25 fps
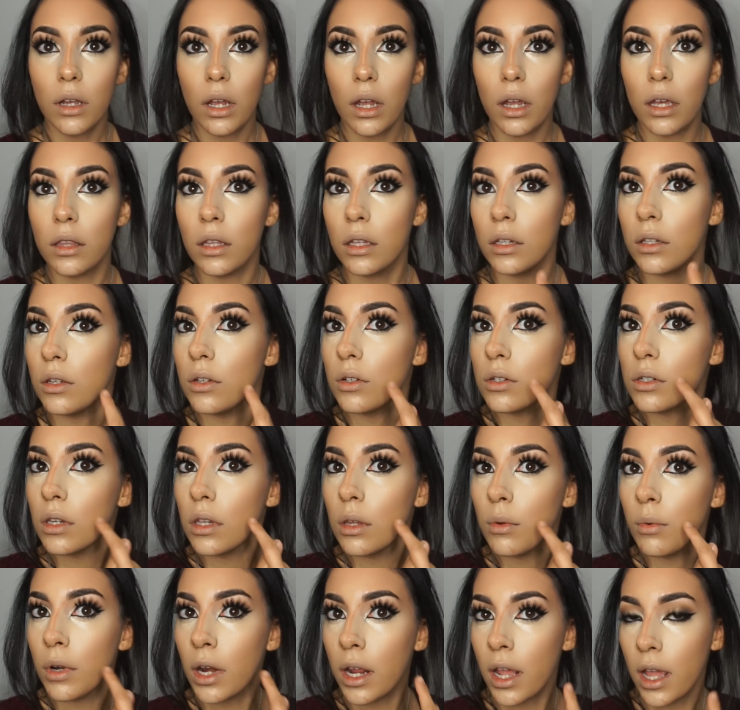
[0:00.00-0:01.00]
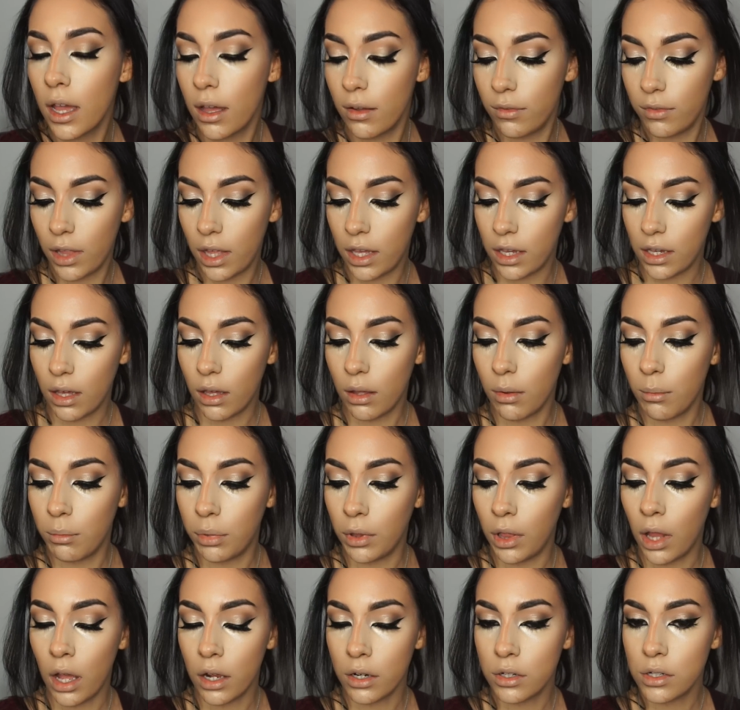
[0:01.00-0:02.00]
And then usually when I have like
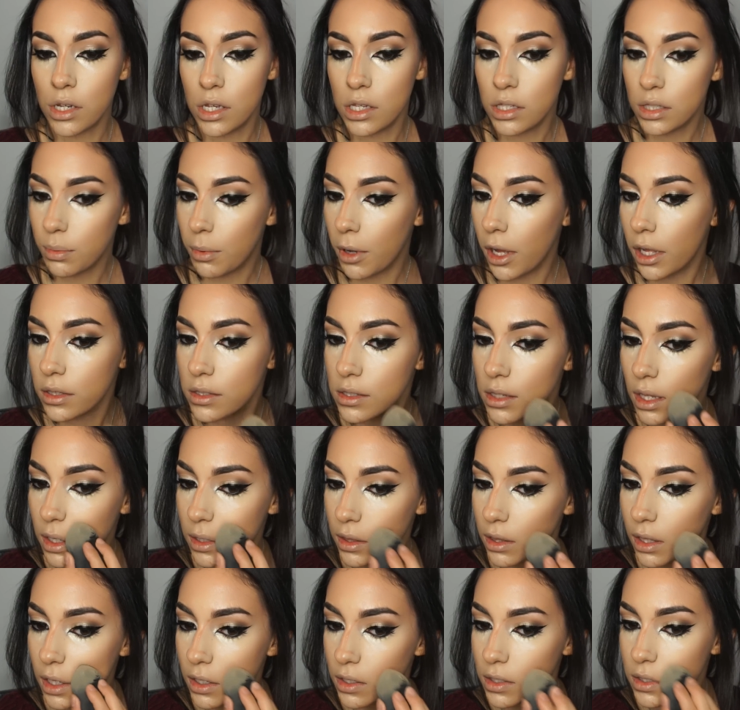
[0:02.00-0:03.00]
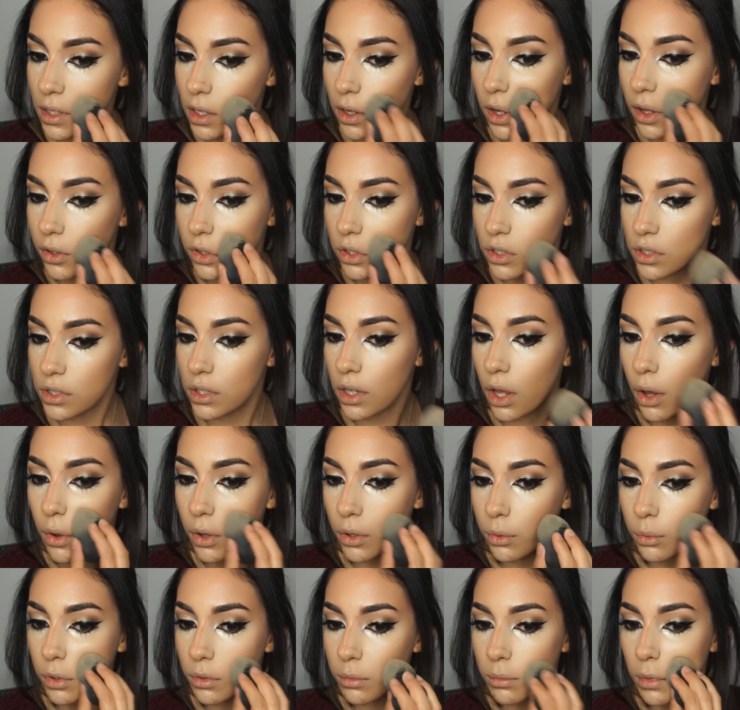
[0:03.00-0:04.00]
blotchy spots like this, I'll just go
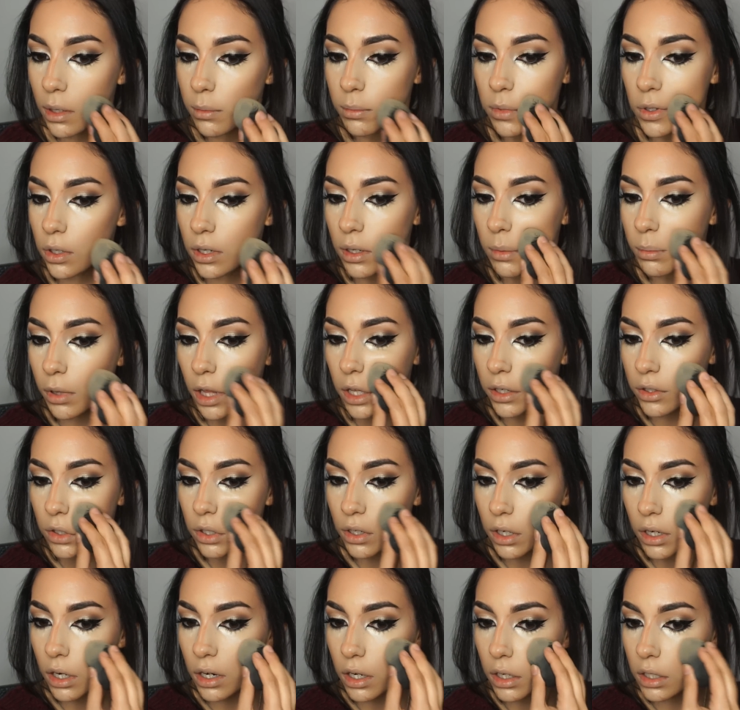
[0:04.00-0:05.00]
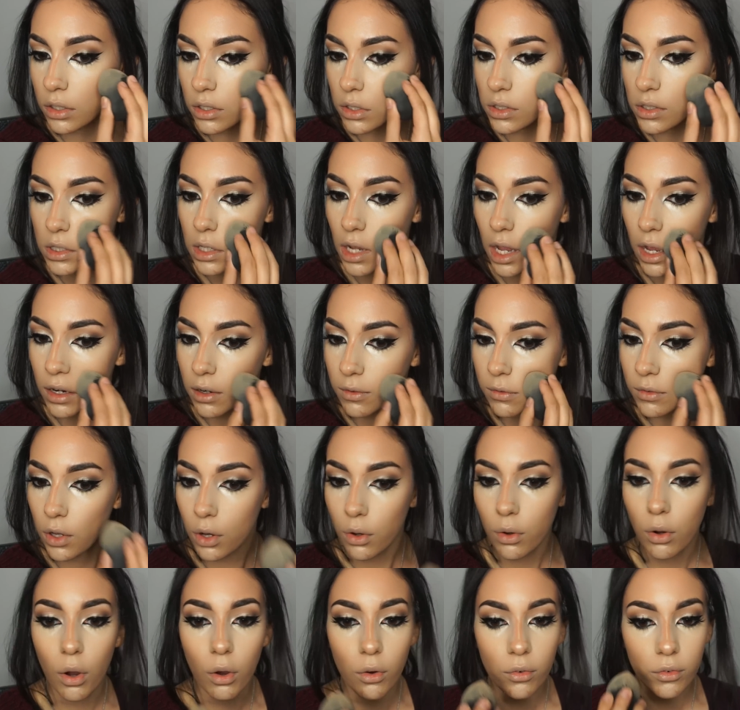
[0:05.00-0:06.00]
in with my beauty blender and just kind of
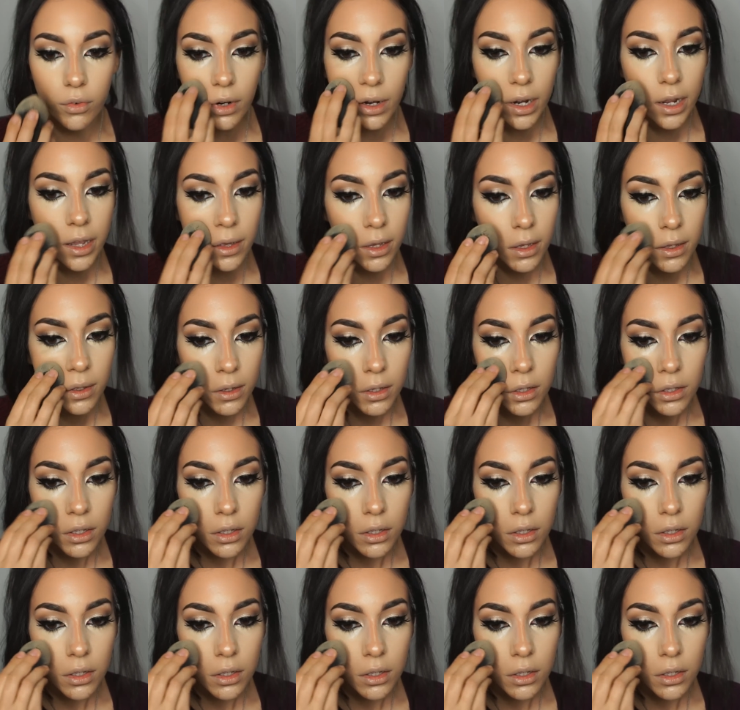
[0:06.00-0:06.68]
go over it.